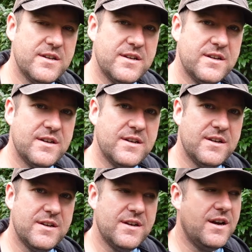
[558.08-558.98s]

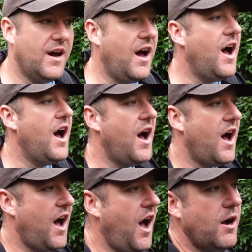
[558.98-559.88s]
Carnival.
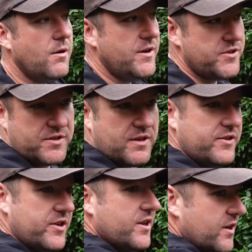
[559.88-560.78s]
Oh, oh
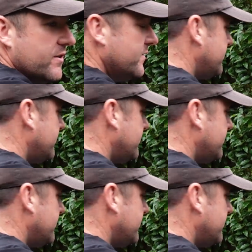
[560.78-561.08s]
yes, you, ah. you do. I